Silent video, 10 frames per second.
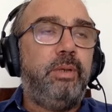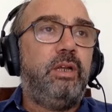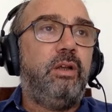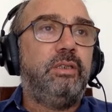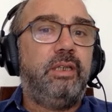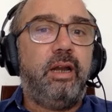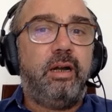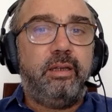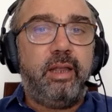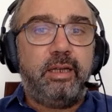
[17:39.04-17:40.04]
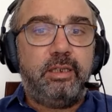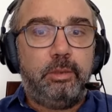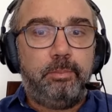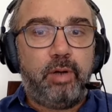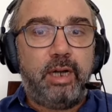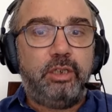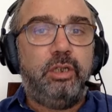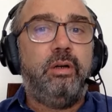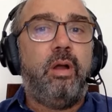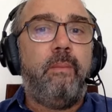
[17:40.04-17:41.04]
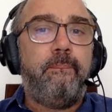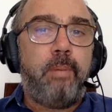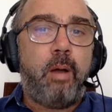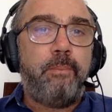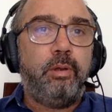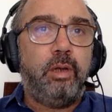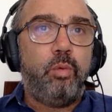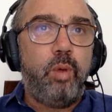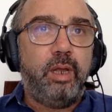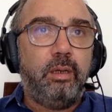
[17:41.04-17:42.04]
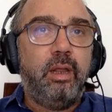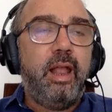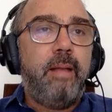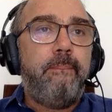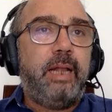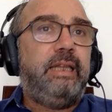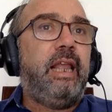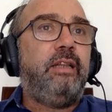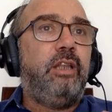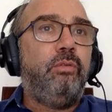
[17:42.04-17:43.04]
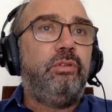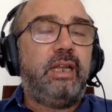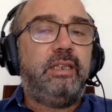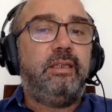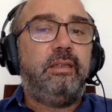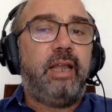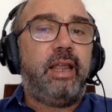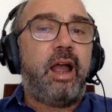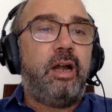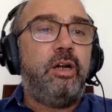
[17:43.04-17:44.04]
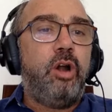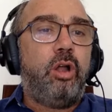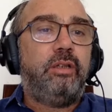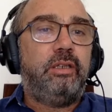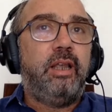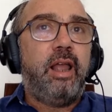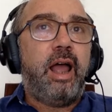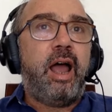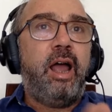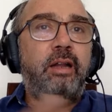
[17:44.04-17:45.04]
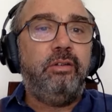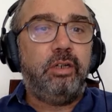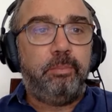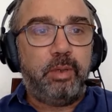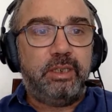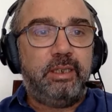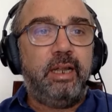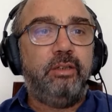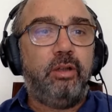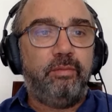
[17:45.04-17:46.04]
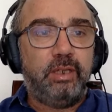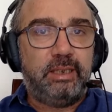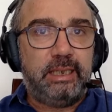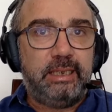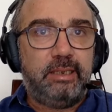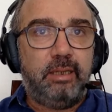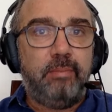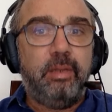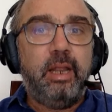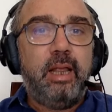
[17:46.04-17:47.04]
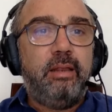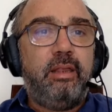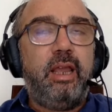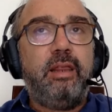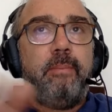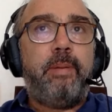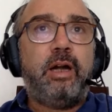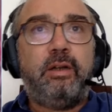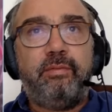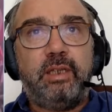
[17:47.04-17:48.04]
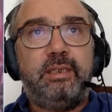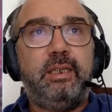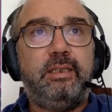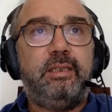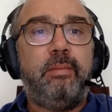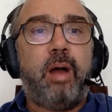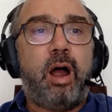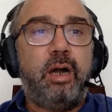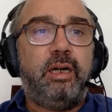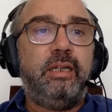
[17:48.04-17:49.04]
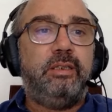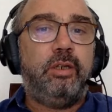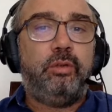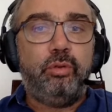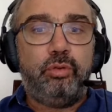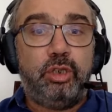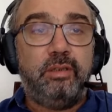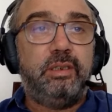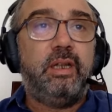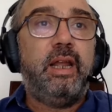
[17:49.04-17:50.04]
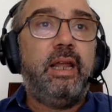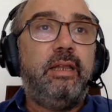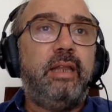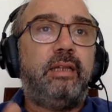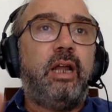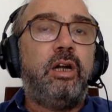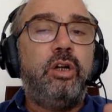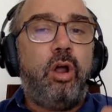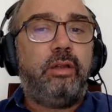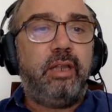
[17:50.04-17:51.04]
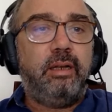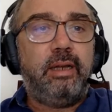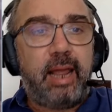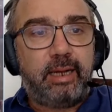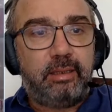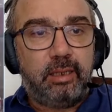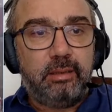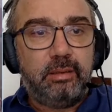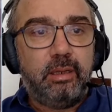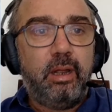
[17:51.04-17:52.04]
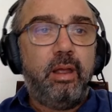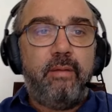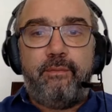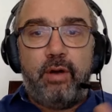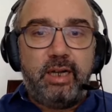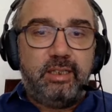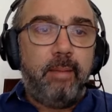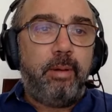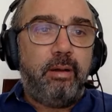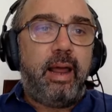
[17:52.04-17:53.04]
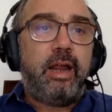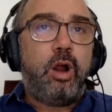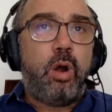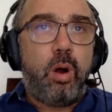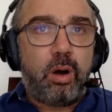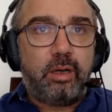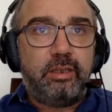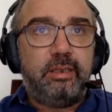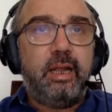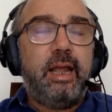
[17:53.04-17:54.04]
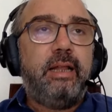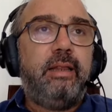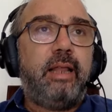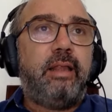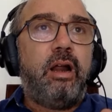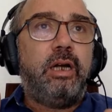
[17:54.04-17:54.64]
because they are the expression of popular will, but they are not 100% of the system. The other part of the system are the institutions that are not elected, for example, like courts, that are